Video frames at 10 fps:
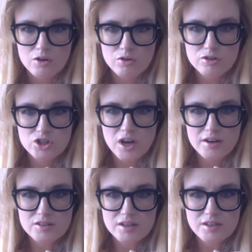
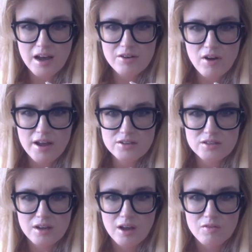Christiana says, Hi,
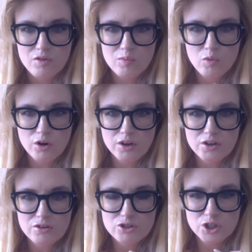Grace. From work
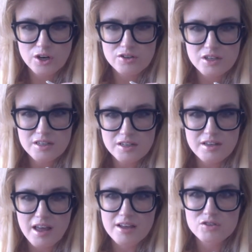in New Jersey. The
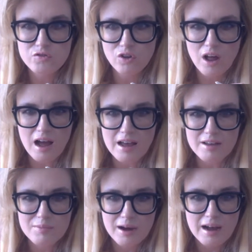day is
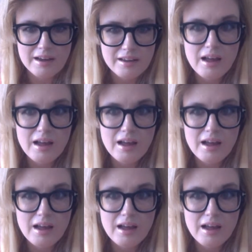flying by.